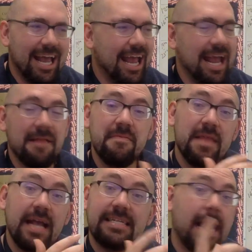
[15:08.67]
And
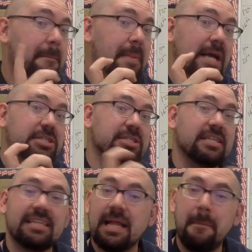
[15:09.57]
they take pictures
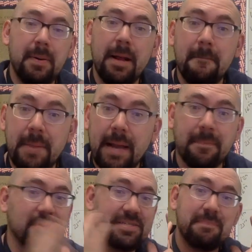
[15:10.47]
of the thing and put it in
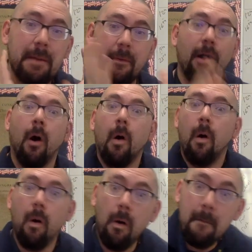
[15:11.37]
papers. And people are like,
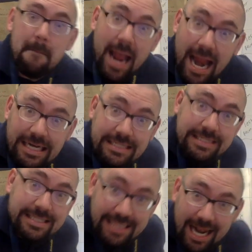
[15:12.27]
oh man, did you
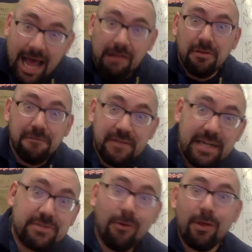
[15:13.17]
see that elephant?
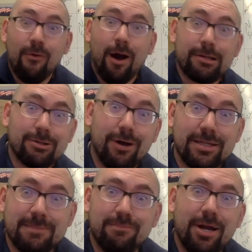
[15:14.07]
It totally walked
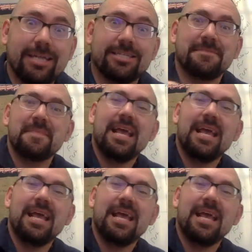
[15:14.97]
across the bridge.